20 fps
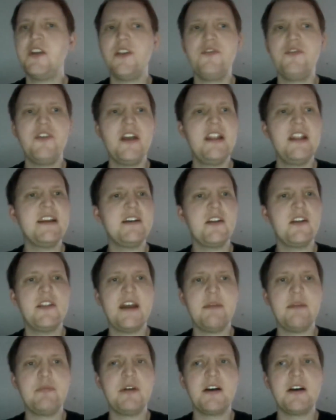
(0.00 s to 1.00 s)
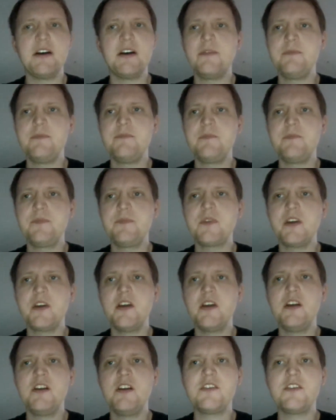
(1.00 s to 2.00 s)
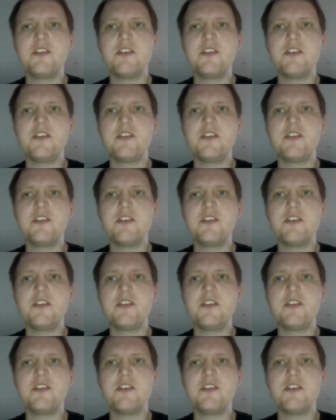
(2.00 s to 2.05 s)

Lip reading: failing on that part. So